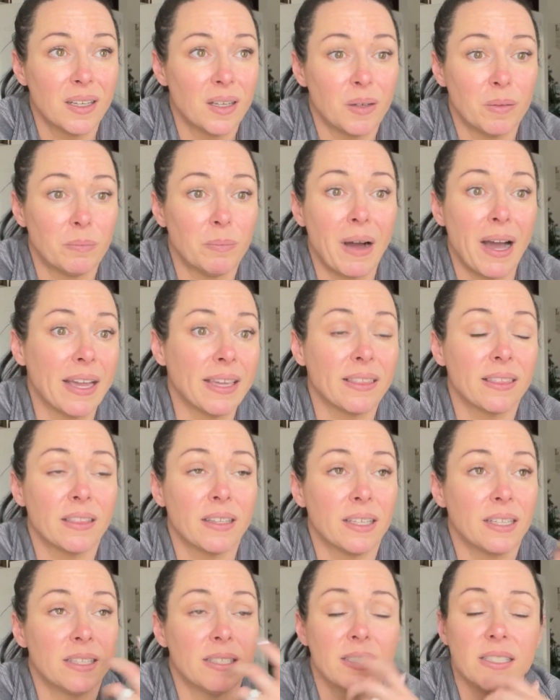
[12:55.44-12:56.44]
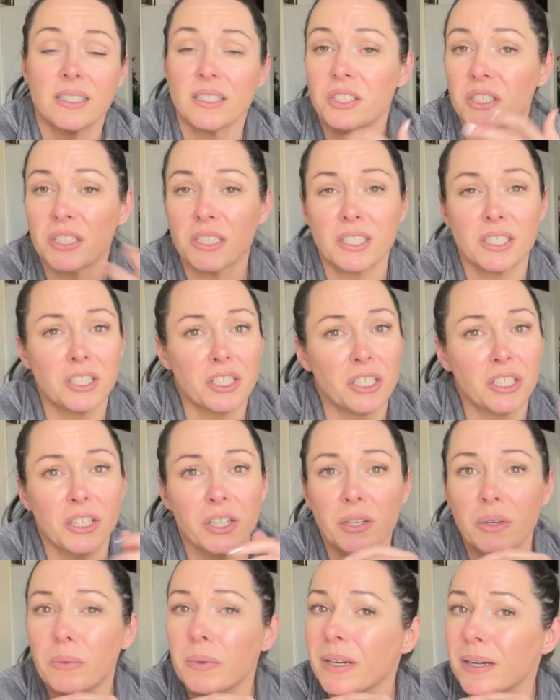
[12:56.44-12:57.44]
mindless, just, you
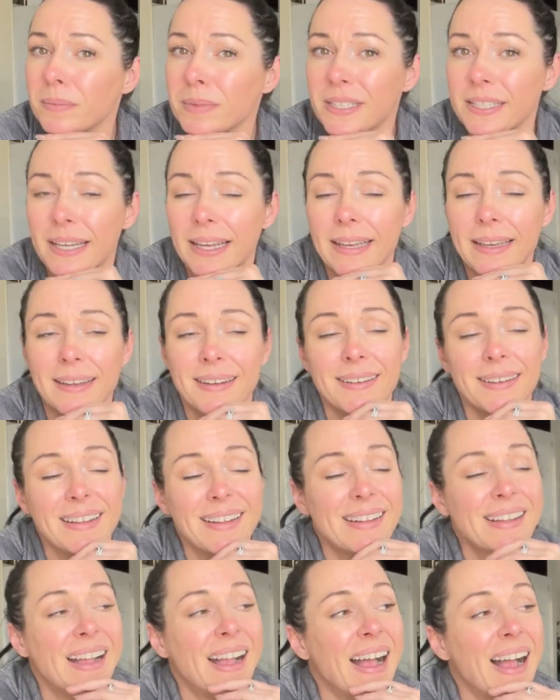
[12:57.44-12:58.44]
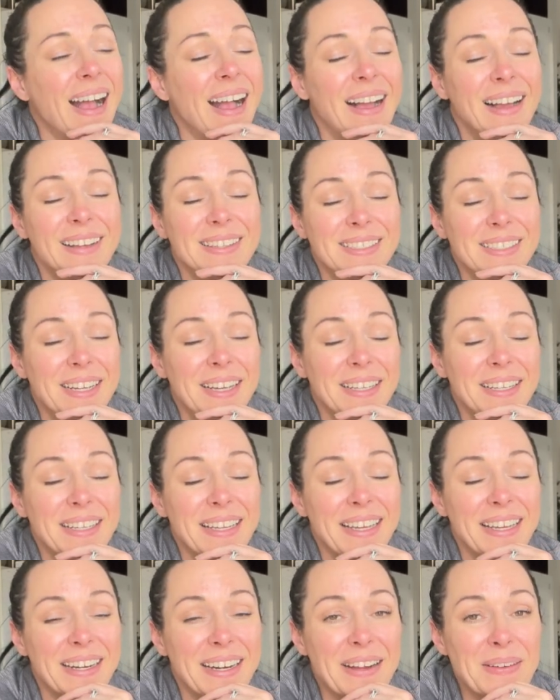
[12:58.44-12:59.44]
know what I'm saying? And
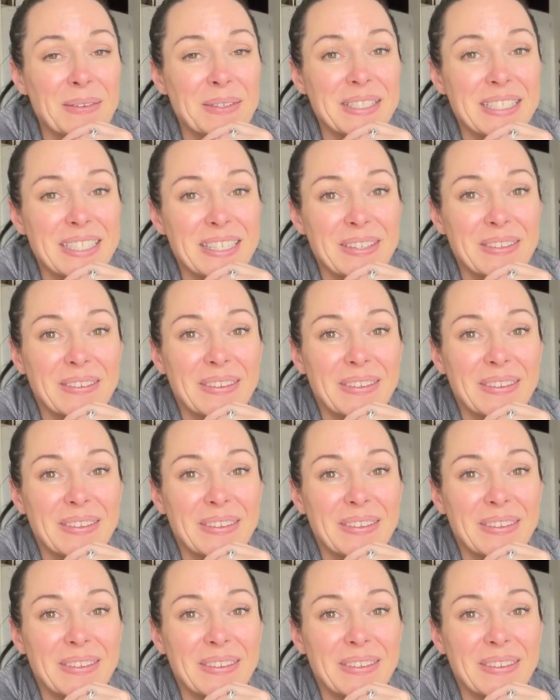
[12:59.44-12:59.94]
again, I will see you